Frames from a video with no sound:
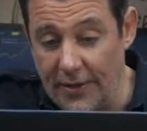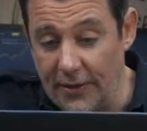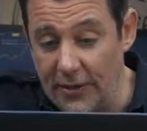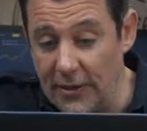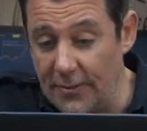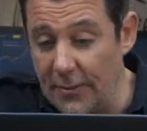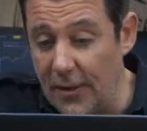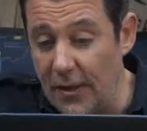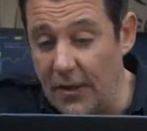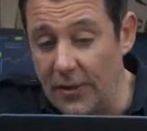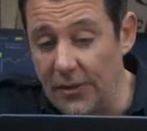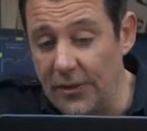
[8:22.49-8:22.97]
In
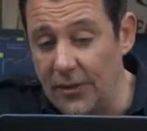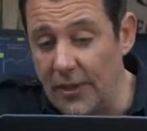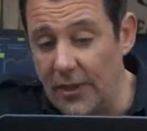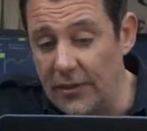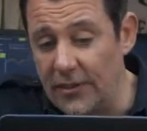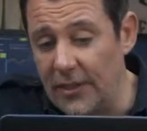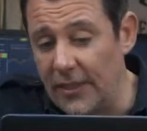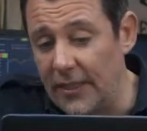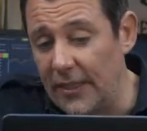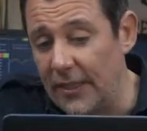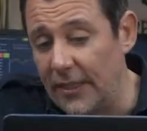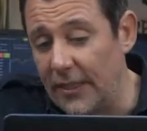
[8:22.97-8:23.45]
smart
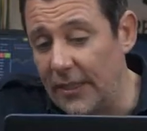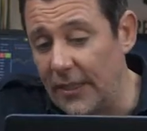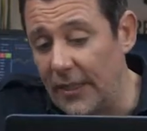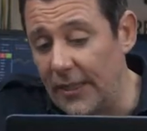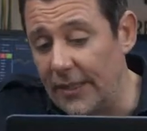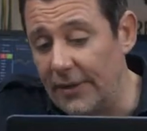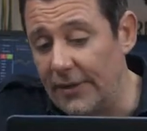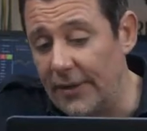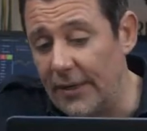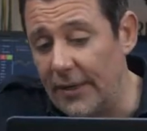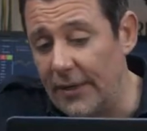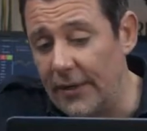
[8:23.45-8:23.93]
charts, I
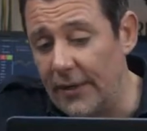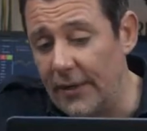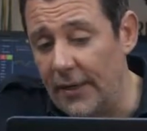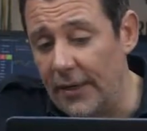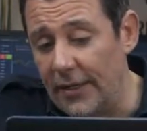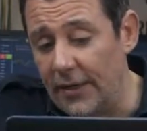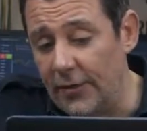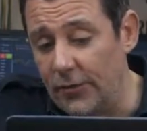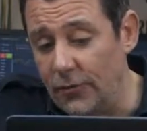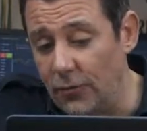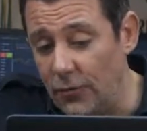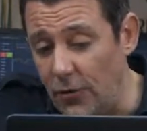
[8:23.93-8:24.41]

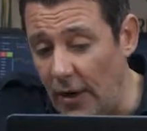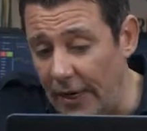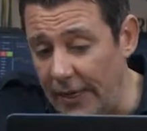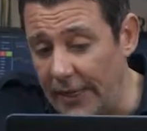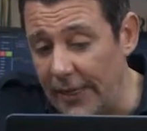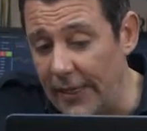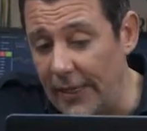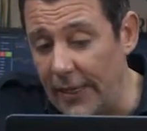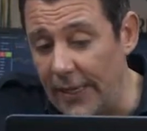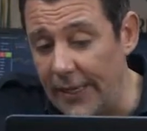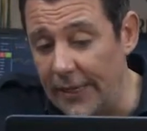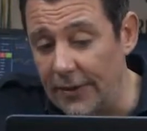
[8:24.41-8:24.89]
can
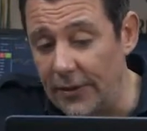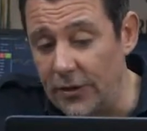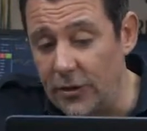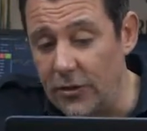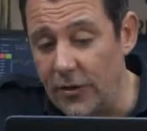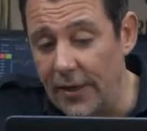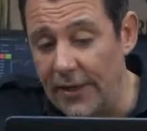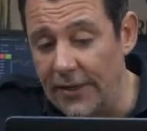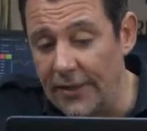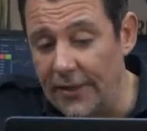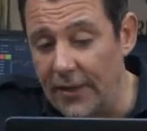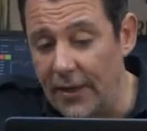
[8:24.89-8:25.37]
right-click the
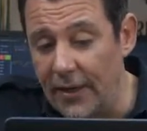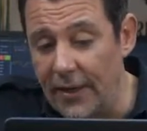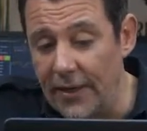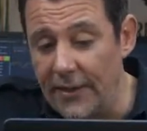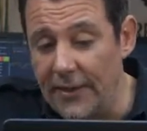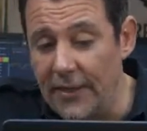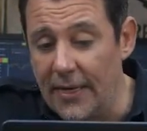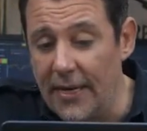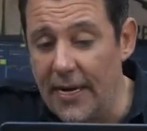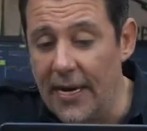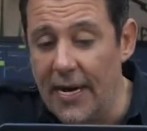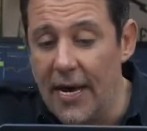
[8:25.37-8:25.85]
trend
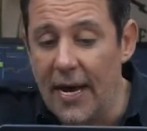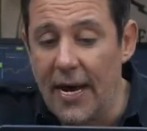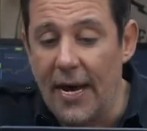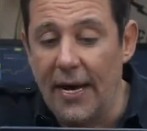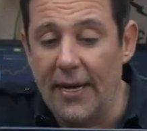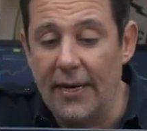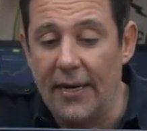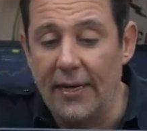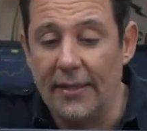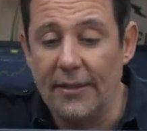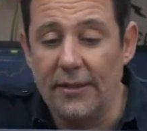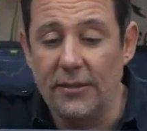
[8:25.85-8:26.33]
line,
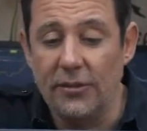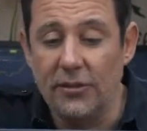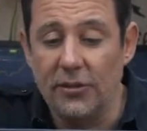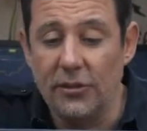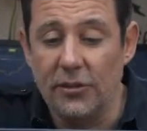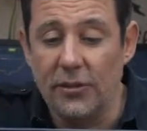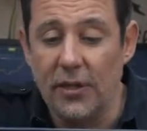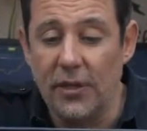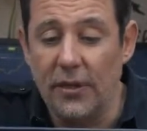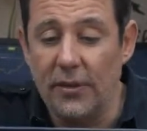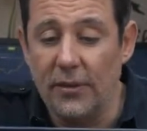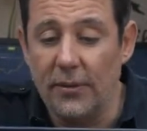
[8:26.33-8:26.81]
and I can
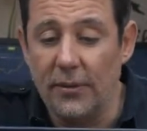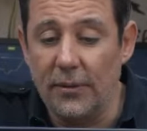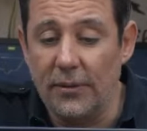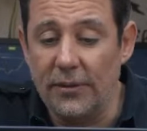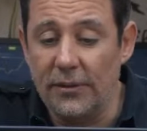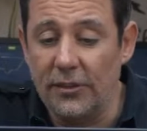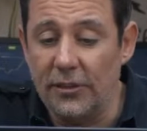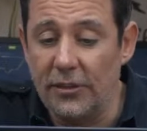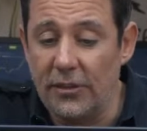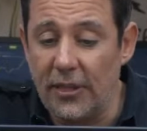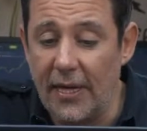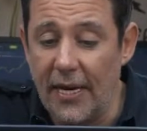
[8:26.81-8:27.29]
show
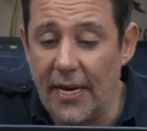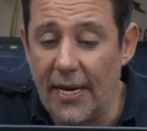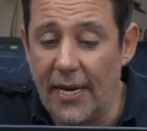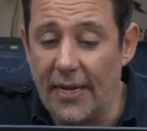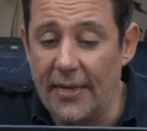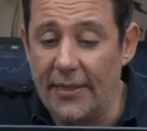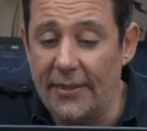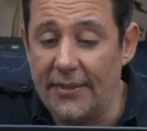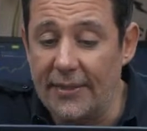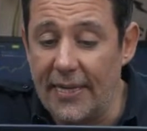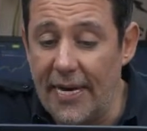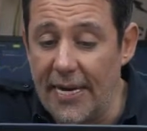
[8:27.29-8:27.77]

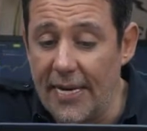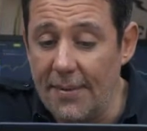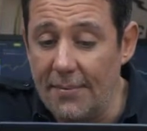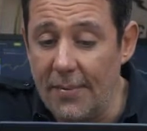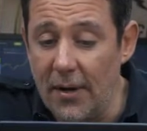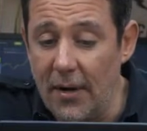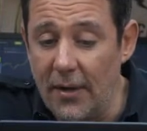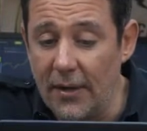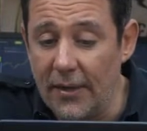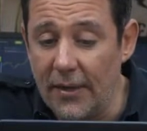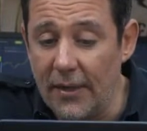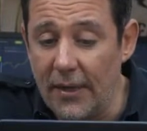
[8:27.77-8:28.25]
share date
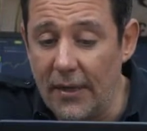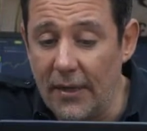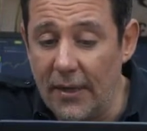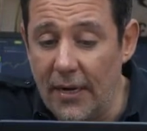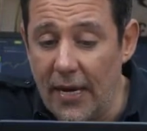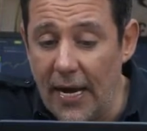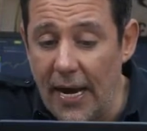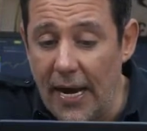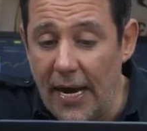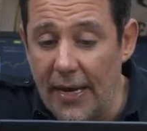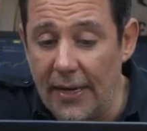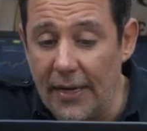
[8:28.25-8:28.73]
marker,
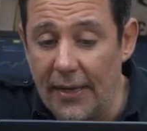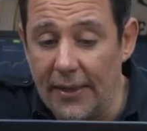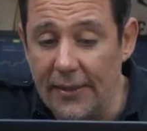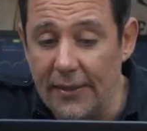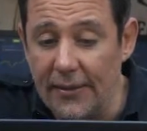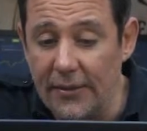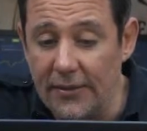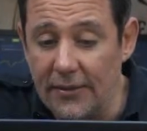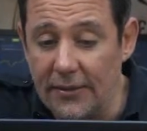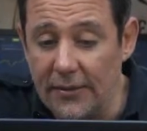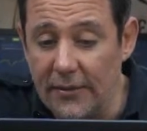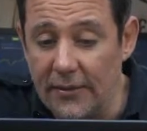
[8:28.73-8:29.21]

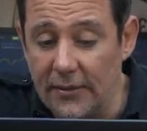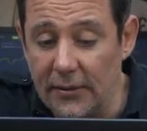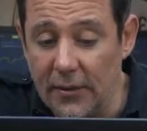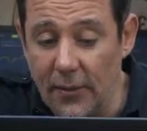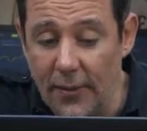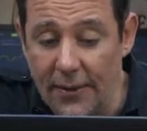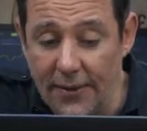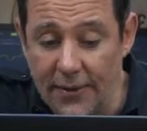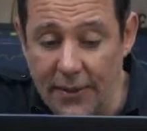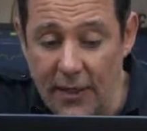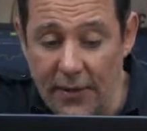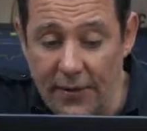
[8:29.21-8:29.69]
and
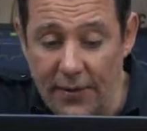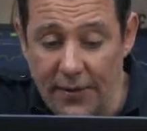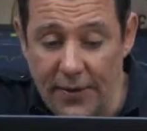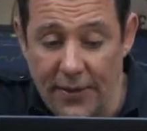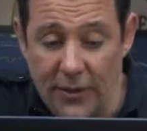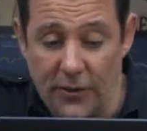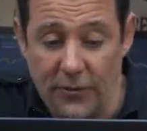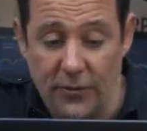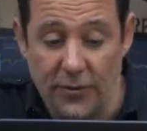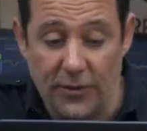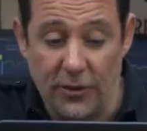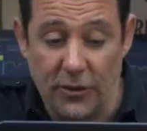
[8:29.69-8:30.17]
so I know that
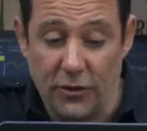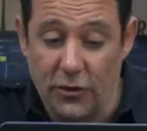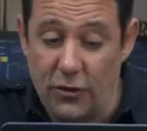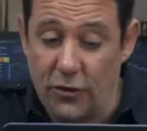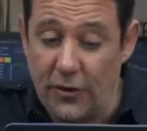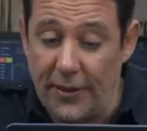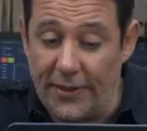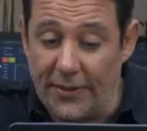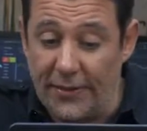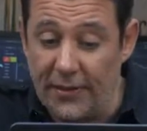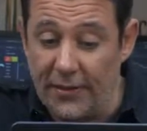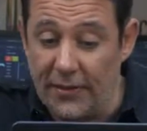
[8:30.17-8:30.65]
this
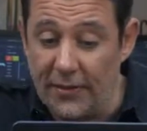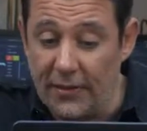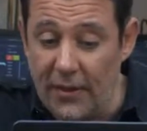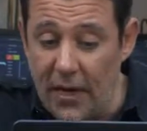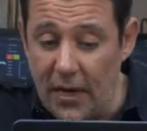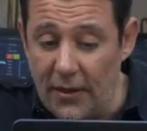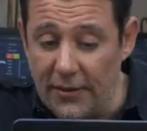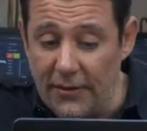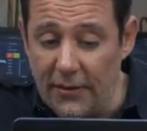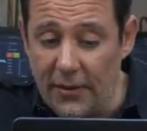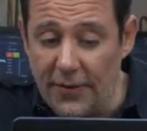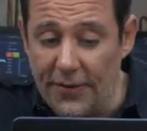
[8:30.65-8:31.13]
trend
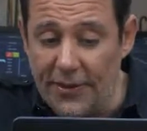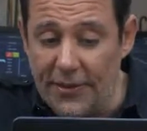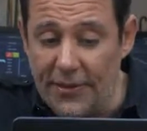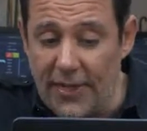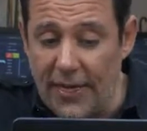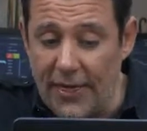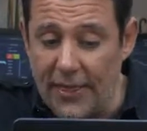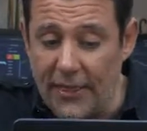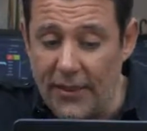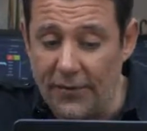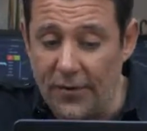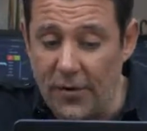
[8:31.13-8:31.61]
started on the
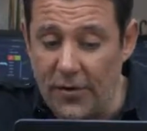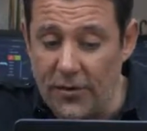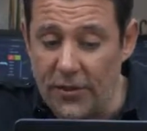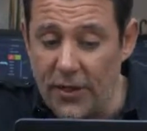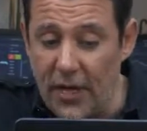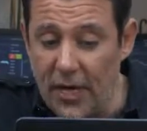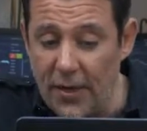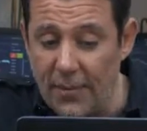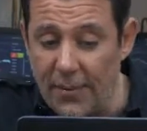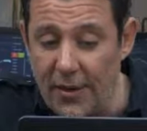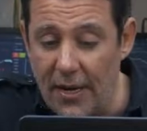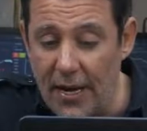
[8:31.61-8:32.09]
2nd of
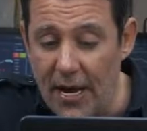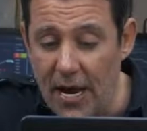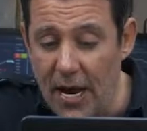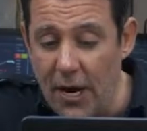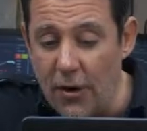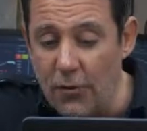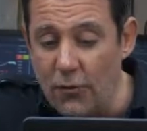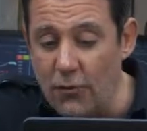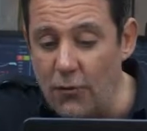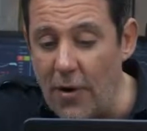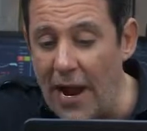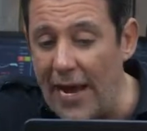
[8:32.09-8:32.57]
October,
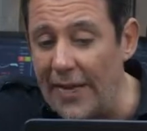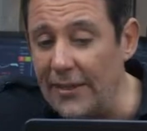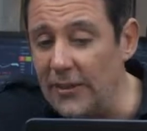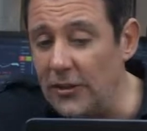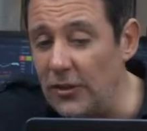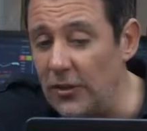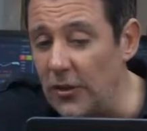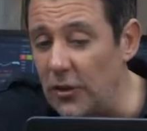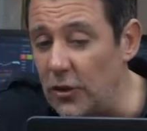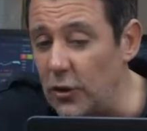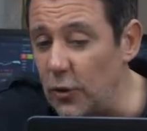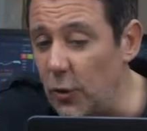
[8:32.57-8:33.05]
ran
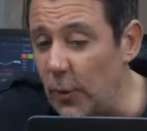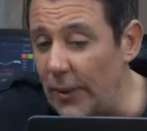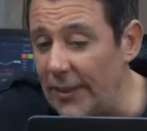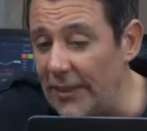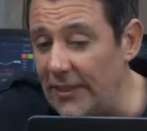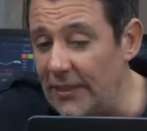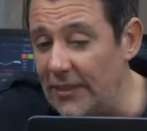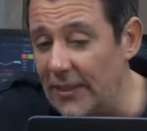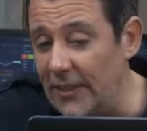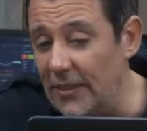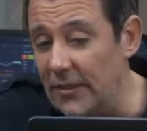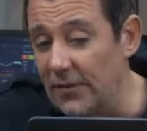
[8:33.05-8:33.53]
to the
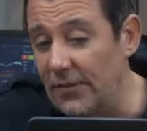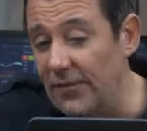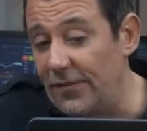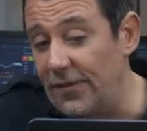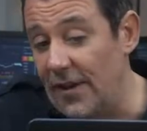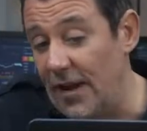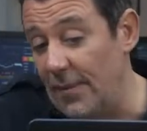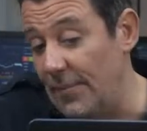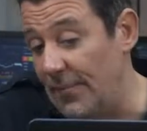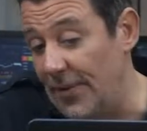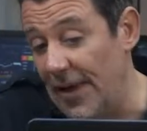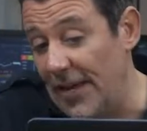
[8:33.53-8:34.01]
26th of
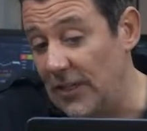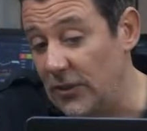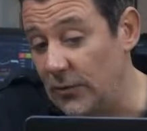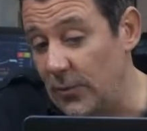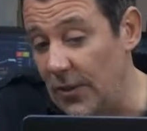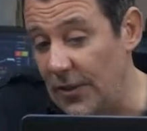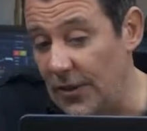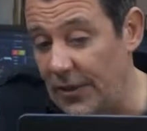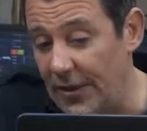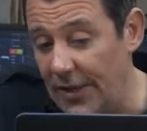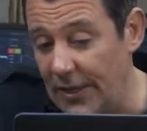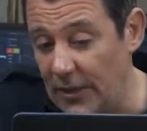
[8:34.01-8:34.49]
Feb. That's
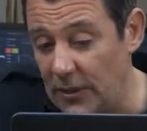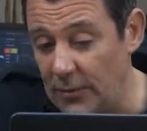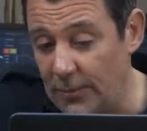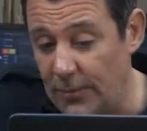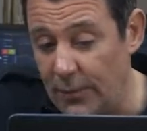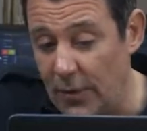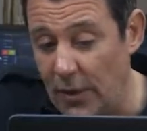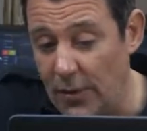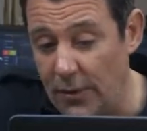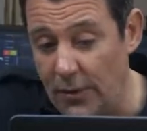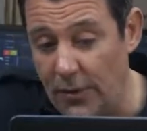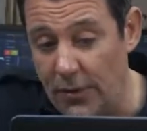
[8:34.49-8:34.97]
when things
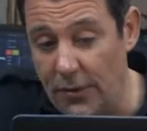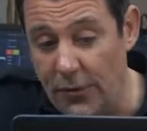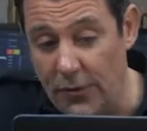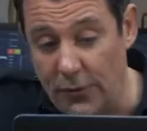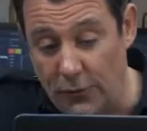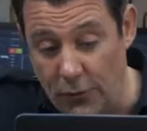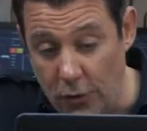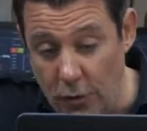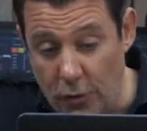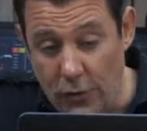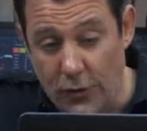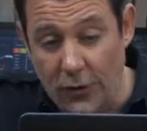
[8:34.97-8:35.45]
broke
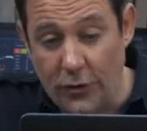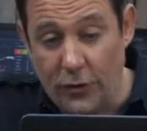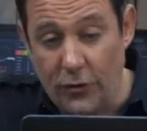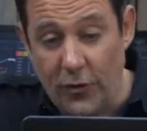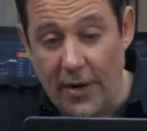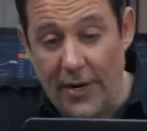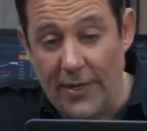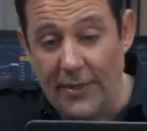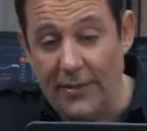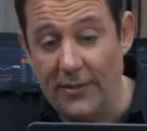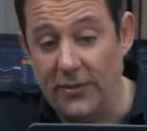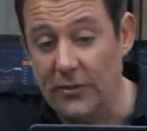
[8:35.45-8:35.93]
through the
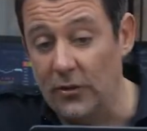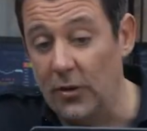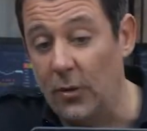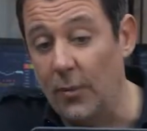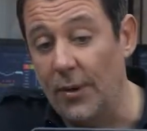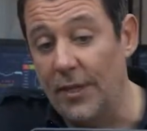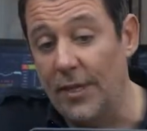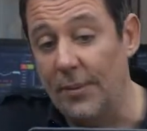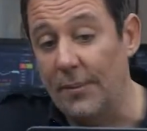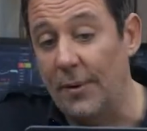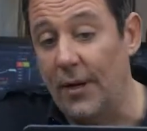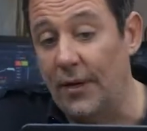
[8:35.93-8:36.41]
trend. It's not
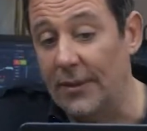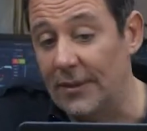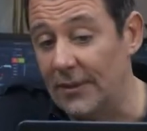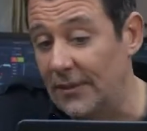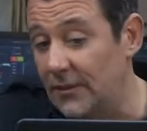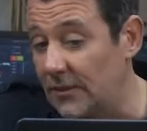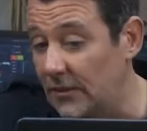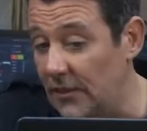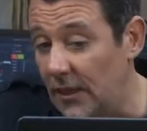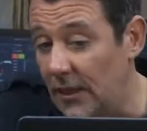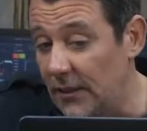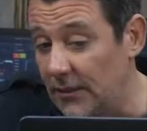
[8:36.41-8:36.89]
when the market
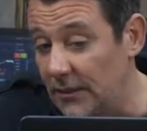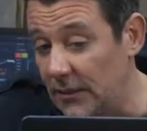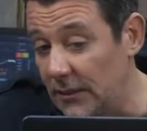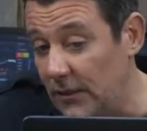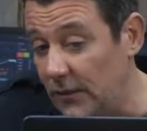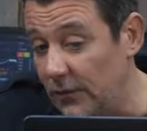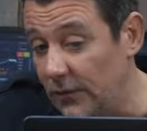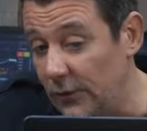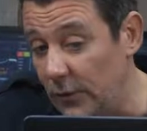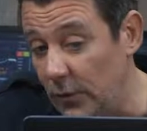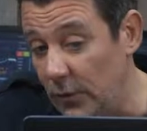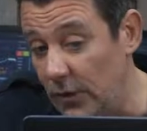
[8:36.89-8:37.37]
started
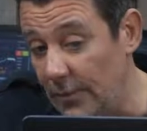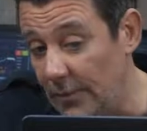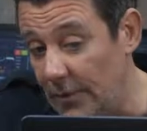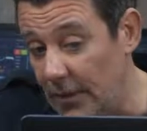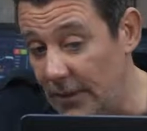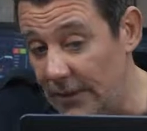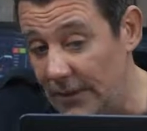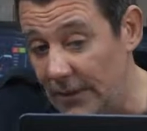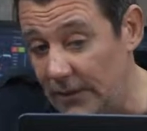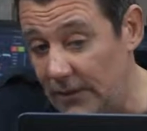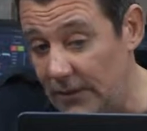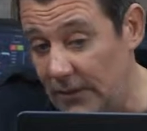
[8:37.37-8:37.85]
to fall. The
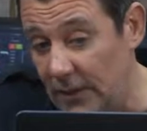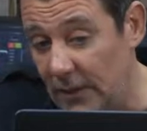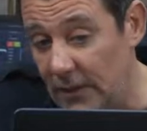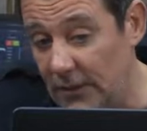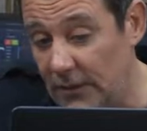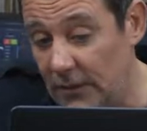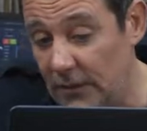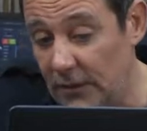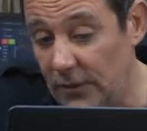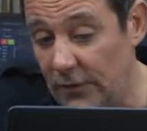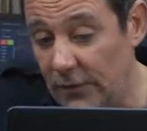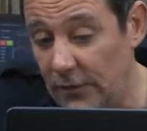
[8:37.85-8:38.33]
market
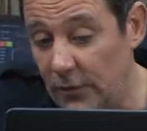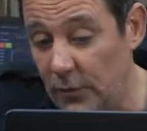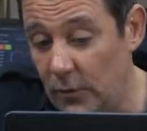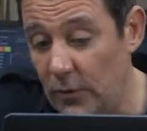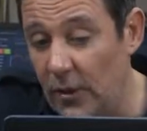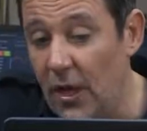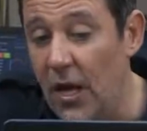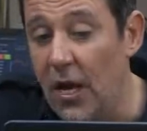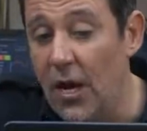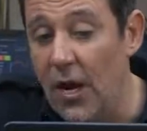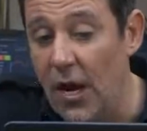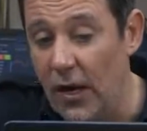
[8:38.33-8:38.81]
started to
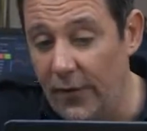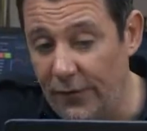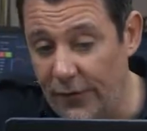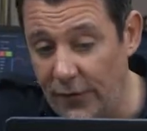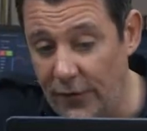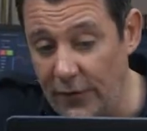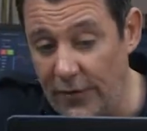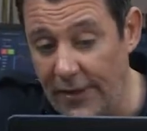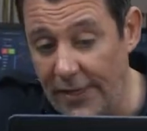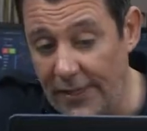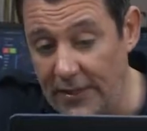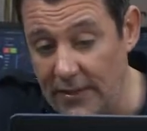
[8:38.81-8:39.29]
fall a
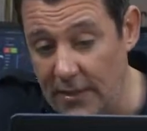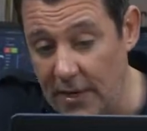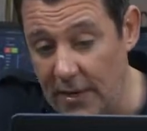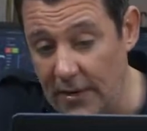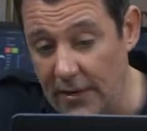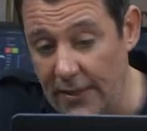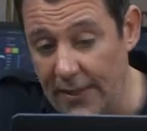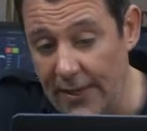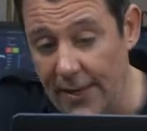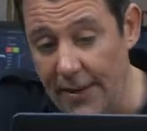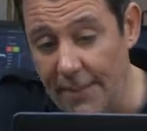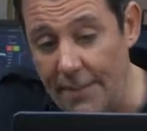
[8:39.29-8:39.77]
few days
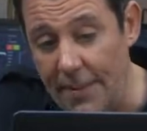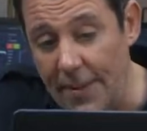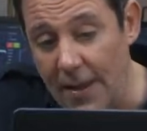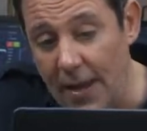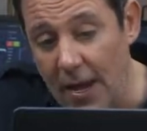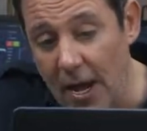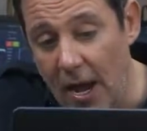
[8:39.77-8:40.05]
earlier.